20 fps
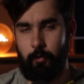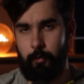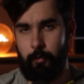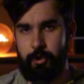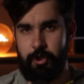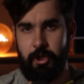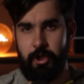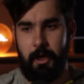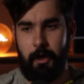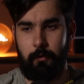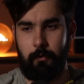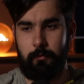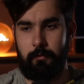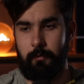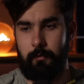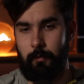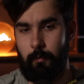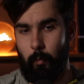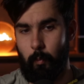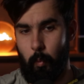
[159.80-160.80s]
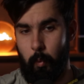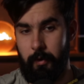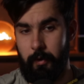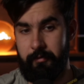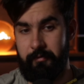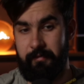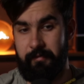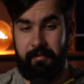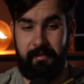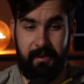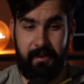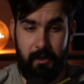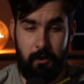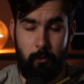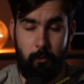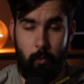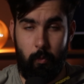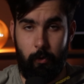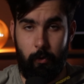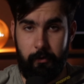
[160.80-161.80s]
You're reaching out with
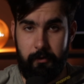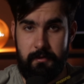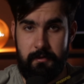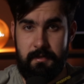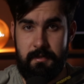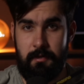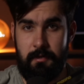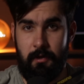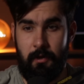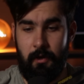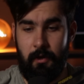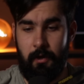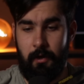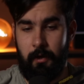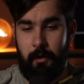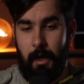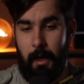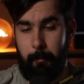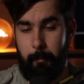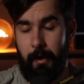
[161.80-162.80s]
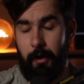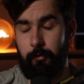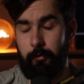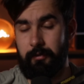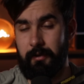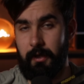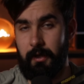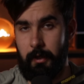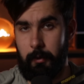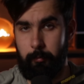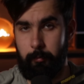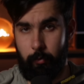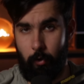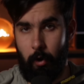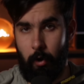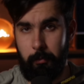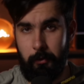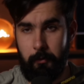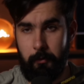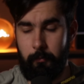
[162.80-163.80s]
their words about a
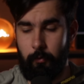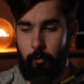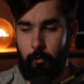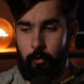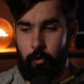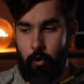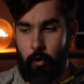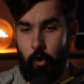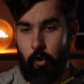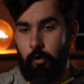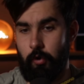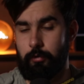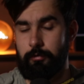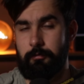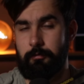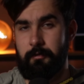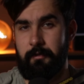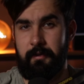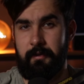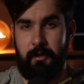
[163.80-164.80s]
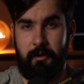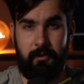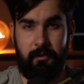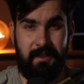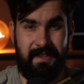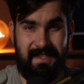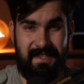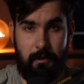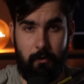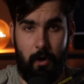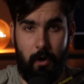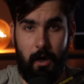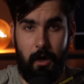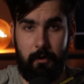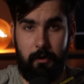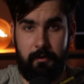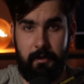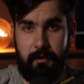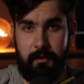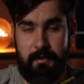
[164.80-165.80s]
problem or goal they
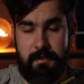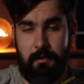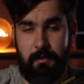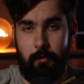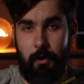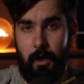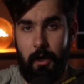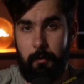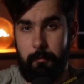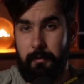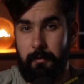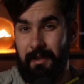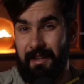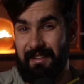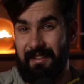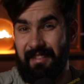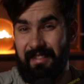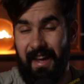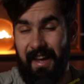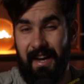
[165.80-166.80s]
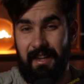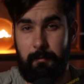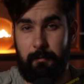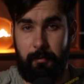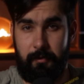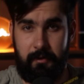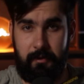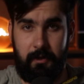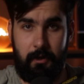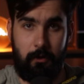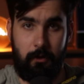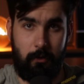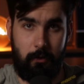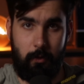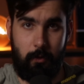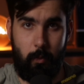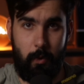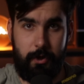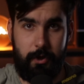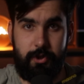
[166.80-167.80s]
described in that
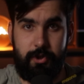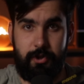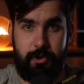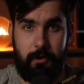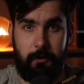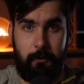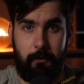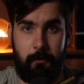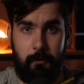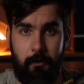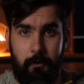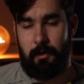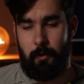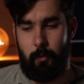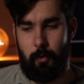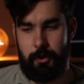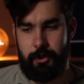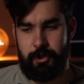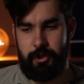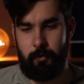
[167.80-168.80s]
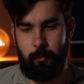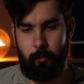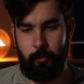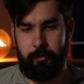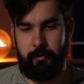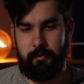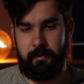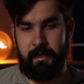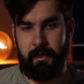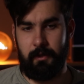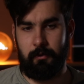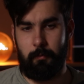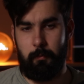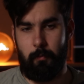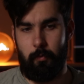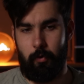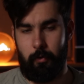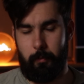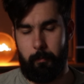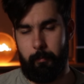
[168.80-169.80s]
particular question. That's the question where it
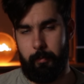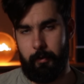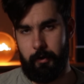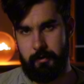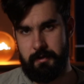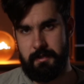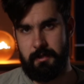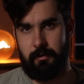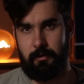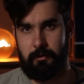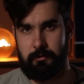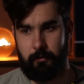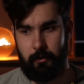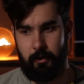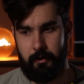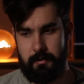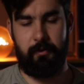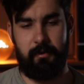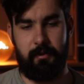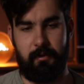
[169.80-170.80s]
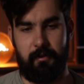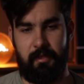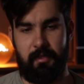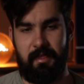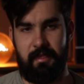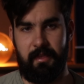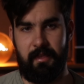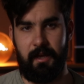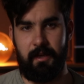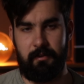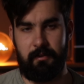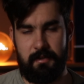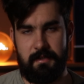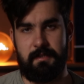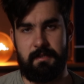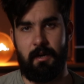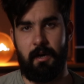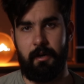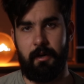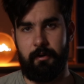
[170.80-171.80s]
gets more personal, something that they
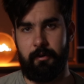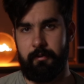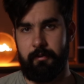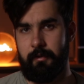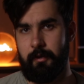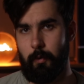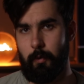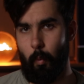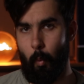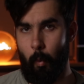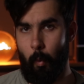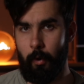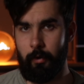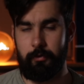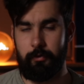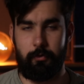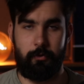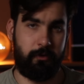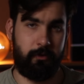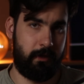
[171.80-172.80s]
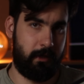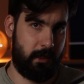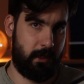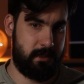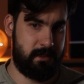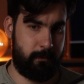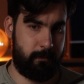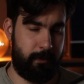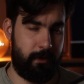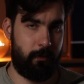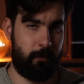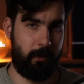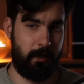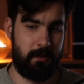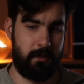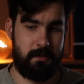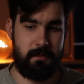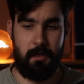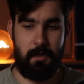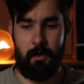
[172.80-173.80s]
desire, they want, or they
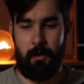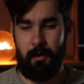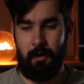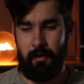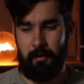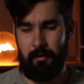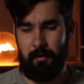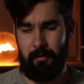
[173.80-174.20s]
experience.